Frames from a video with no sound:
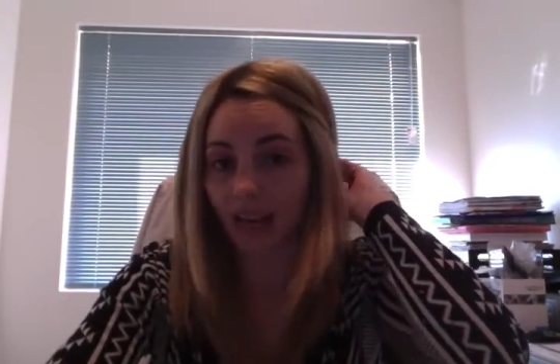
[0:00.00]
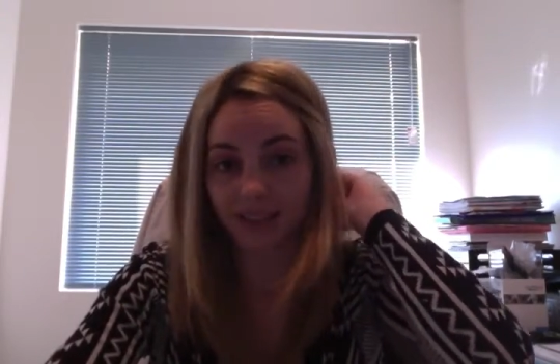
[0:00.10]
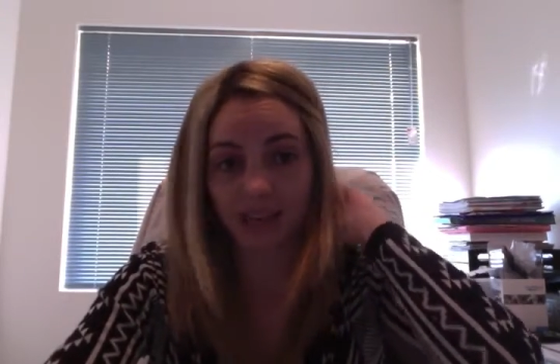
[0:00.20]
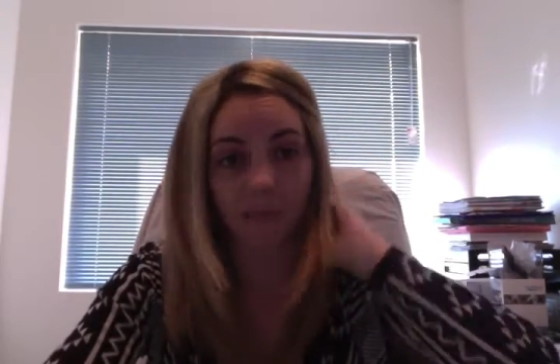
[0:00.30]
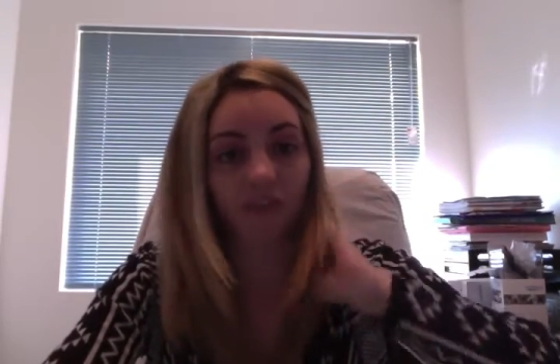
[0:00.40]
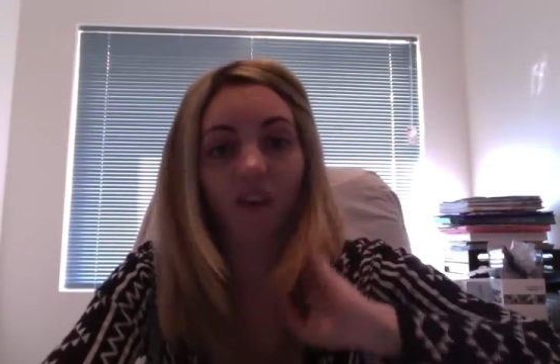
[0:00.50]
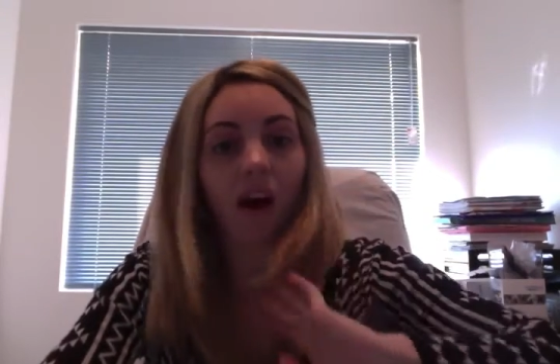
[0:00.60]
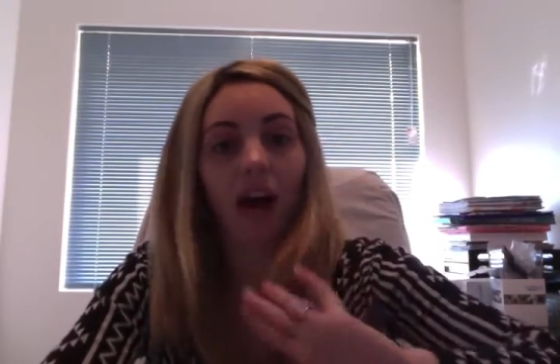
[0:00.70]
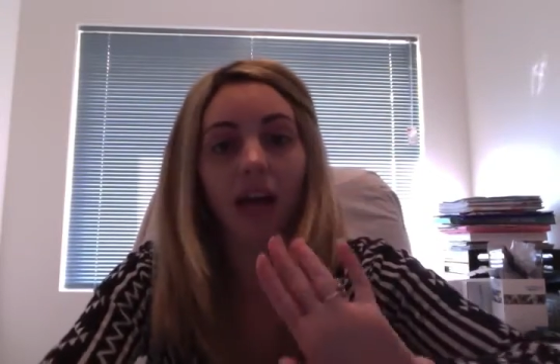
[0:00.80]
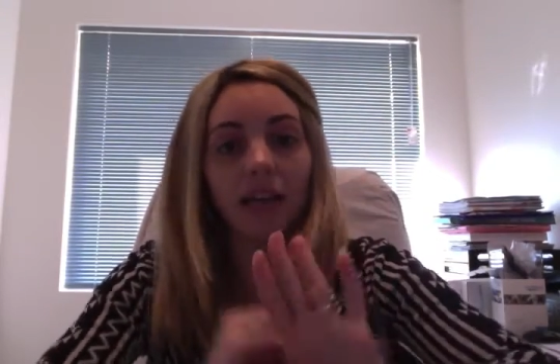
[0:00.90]
I slept
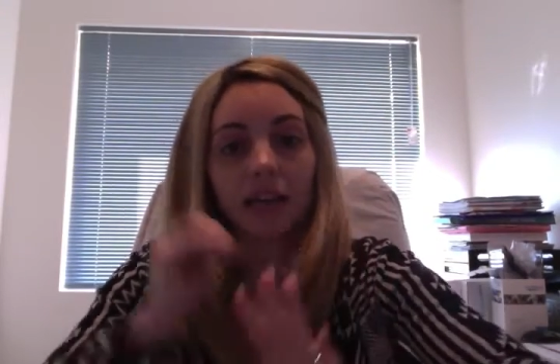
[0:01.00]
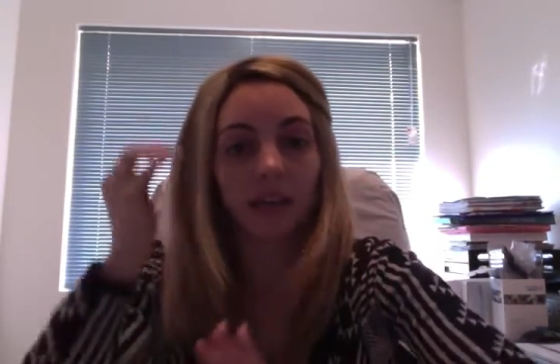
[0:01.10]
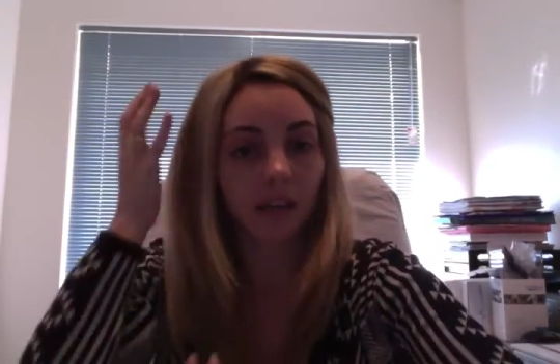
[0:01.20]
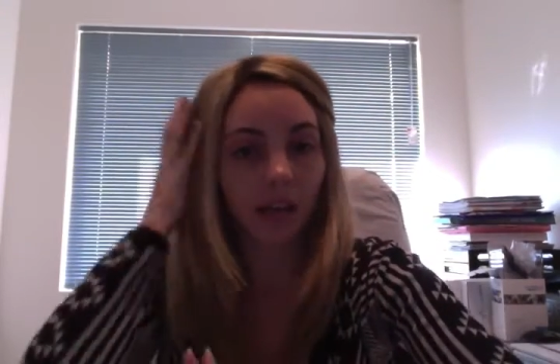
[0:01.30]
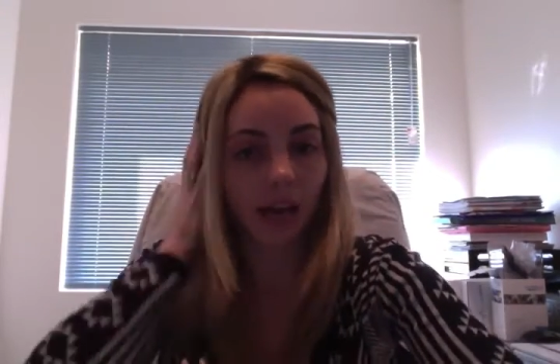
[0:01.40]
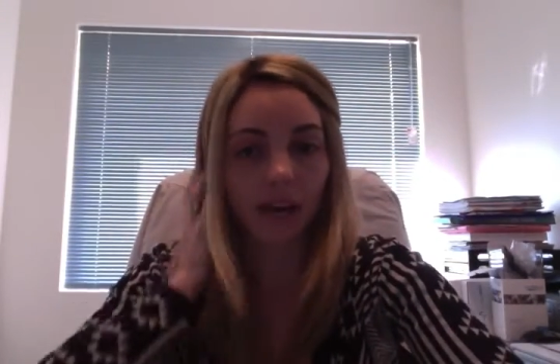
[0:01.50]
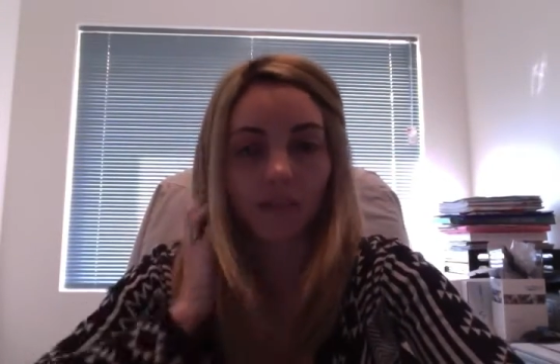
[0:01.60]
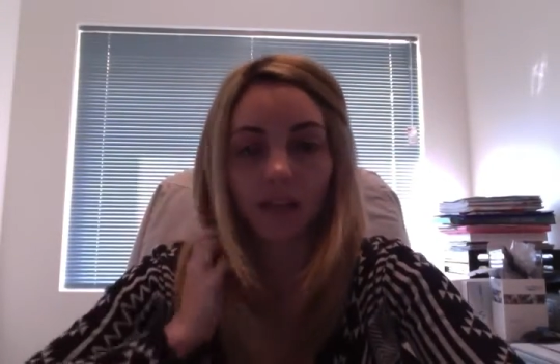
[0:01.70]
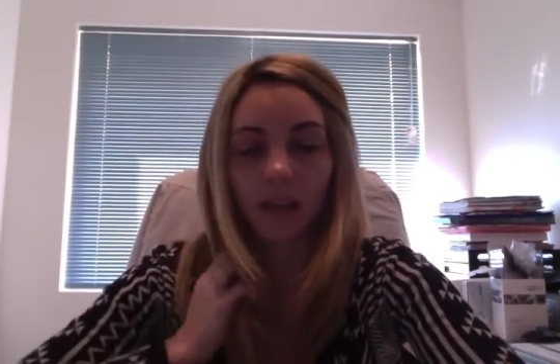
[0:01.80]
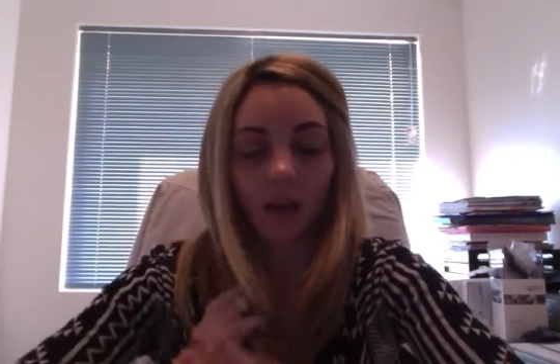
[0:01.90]
fine and
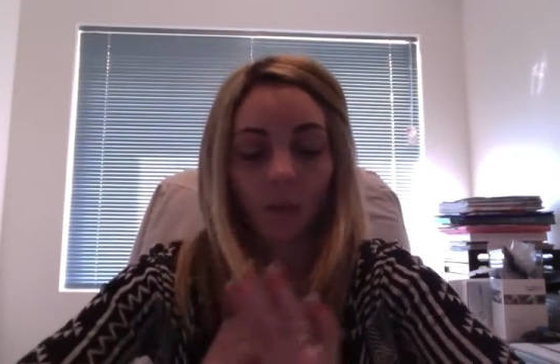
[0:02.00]
everything.